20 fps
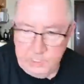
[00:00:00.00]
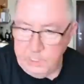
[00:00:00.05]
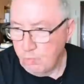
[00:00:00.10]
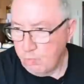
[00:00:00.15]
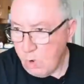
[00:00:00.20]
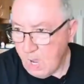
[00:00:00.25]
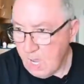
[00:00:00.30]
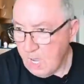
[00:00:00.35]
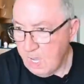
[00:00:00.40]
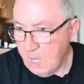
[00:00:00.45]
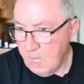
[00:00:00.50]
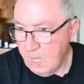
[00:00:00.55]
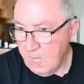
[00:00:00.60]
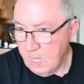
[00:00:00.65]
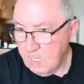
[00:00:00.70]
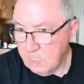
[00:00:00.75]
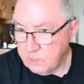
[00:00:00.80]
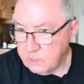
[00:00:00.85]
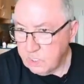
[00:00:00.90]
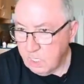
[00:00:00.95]
Chick
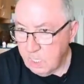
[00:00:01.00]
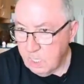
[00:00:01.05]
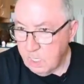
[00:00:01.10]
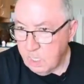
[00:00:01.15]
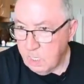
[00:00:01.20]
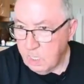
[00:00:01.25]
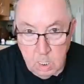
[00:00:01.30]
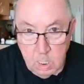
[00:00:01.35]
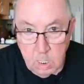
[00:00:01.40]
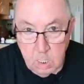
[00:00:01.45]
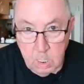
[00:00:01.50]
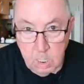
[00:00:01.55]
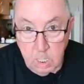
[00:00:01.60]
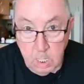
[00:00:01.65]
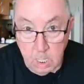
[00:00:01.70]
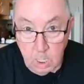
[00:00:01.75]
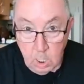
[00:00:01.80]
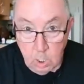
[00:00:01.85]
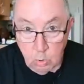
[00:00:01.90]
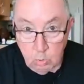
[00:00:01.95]
Raja.
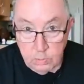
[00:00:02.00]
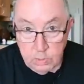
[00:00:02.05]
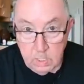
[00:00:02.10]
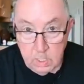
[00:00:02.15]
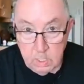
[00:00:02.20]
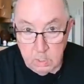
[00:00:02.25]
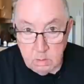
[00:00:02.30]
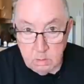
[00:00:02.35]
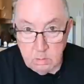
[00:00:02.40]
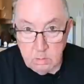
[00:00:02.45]
Hello there.